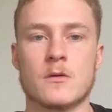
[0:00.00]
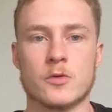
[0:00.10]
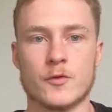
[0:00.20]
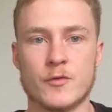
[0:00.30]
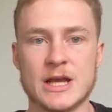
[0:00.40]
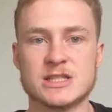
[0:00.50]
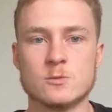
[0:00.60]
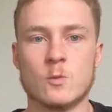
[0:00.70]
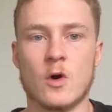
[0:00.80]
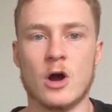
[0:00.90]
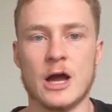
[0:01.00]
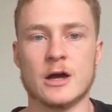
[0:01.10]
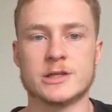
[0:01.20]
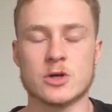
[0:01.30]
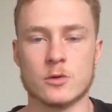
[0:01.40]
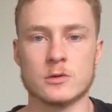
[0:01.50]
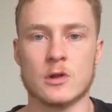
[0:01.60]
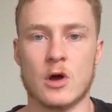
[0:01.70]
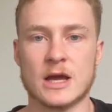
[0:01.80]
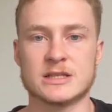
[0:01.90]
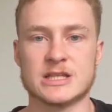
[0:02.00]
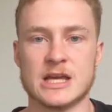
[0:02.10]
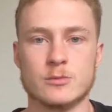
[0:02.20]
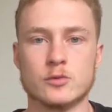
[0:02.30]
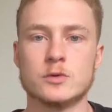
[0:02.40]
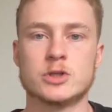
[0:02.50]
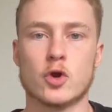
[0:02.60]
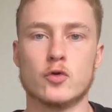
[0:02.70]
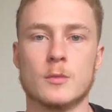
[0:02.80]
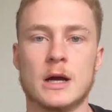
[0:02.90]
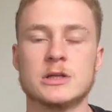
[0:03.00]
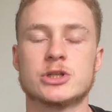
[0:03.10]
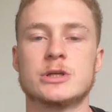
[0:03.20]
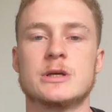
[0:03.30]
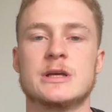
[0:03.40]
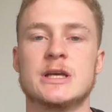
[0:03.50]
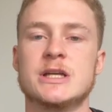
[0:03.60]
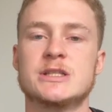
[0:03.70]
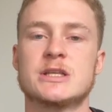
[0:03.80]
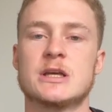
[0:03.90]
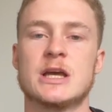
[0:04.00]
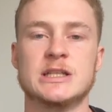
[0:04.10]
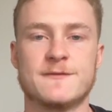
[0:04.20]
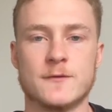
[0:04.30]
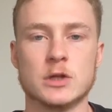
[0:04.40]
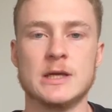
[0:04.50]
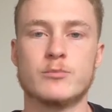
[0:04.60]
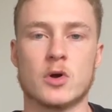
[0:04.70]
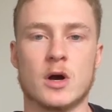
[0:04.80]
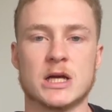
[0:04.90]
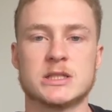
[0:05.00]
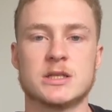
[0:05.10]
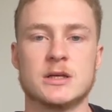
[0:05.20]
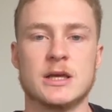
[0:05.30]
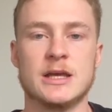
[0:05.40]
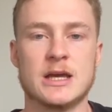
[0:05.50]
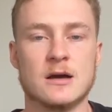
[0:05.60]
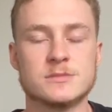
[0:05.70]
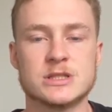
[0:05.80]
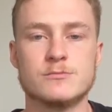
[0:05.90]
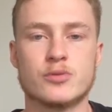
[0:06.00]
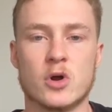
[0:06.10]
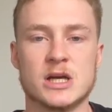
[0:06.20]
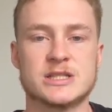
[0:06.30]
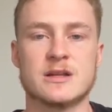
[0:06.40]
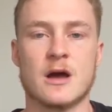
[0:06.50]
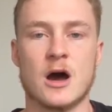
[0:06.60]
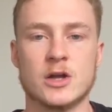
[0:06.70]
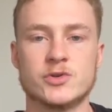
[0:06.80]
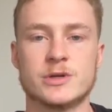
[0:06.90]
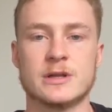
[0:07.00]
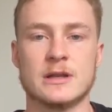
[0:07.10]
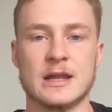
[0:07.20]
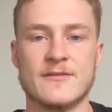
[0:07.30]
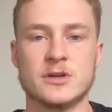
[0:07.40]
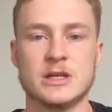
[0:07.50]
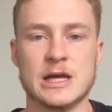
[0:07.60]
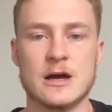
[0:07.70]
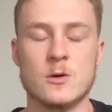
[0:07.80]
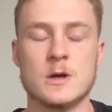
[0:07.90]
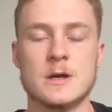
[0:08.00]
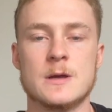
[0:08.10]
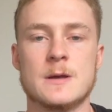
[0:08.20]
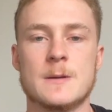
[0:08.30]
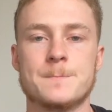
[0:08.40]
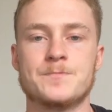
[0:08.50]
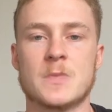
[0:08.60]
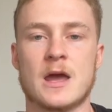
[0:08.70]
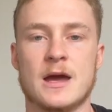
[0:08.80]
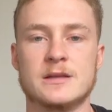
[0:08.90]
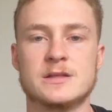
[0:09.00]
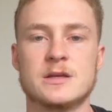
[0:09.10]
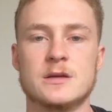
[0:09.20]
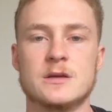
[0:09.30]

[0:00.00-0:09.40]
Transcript: the reason why I don't like Ziebell too much is he's fully priced. He comes in priced at 111 now, and